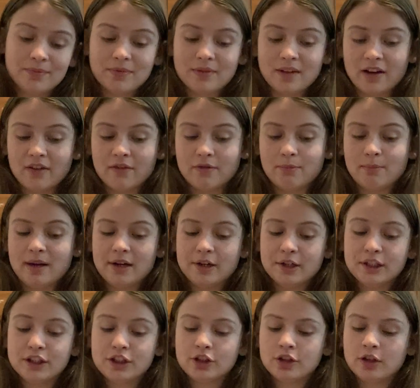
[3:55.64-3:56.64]
of
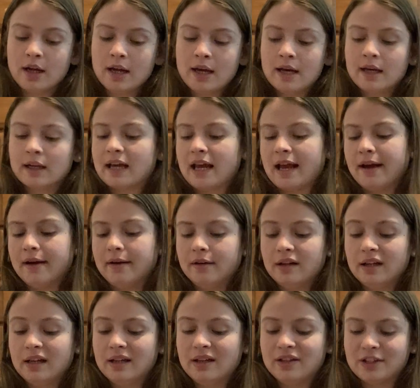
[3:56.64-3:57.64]
marriage can
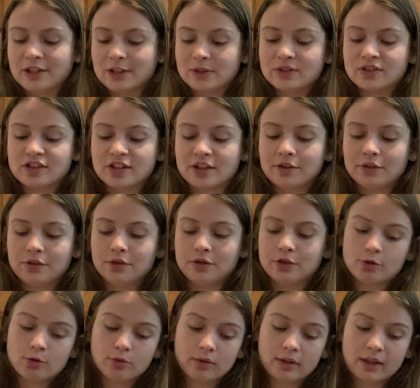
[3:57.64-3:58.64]
use
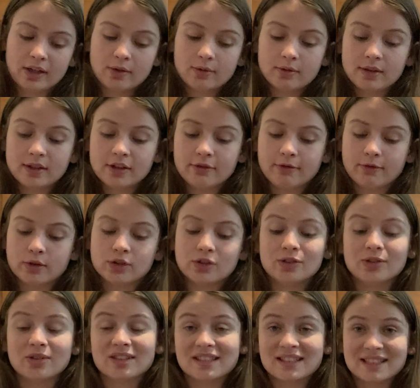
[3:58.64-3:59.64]
gender-neutral language for
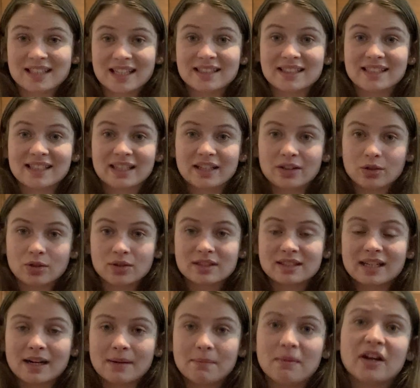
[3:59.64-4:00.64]
two consenting adults
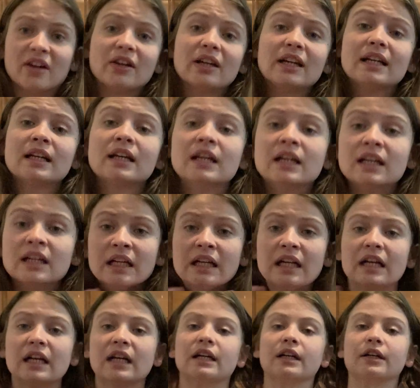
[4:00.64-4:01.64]
getting married.
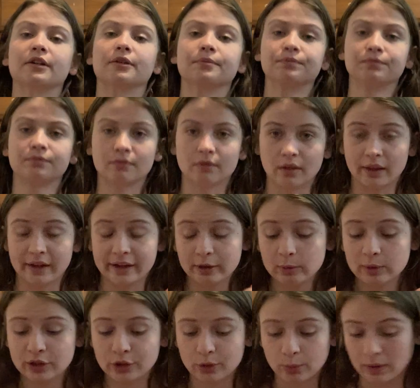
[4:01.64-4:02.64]

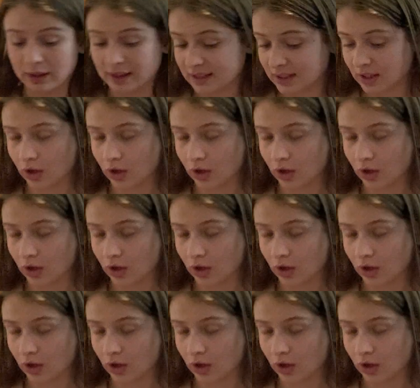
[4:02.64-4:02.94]
Language was an